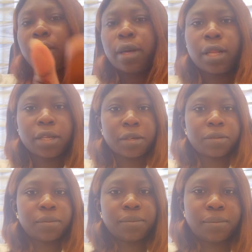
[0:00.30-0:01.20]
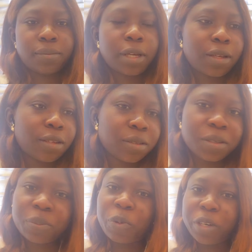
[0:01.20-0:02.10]
Hello,
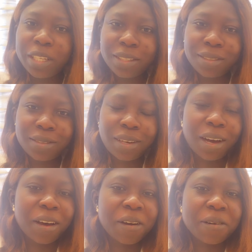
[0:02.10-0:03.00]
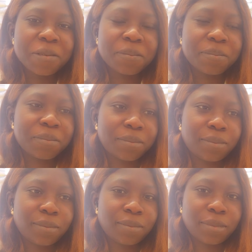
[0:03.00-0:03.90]
good morning. My
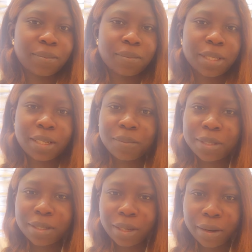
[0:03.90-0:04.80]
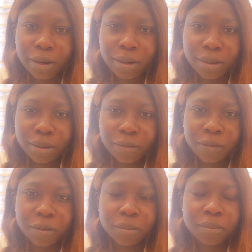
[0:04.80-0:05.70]
name is Sarah
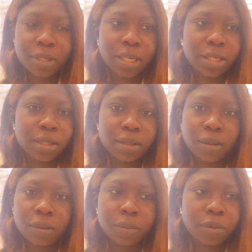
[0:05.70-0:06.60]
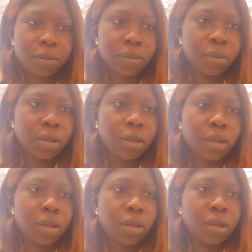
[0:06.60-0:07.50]
from Dynace Global.
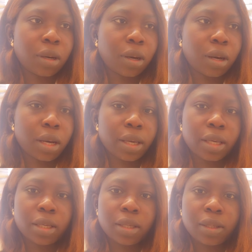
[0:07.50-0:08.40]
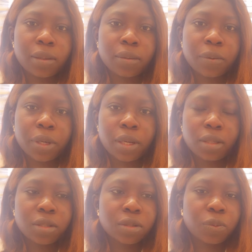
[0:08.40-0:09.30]
I
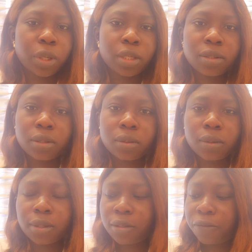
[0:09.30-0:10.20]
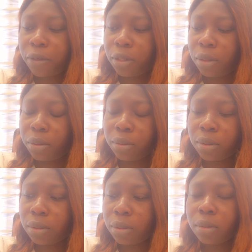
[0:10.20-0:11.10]
quickly just wanted to do this video
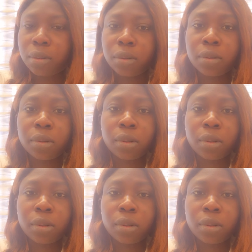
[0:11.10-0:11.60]
to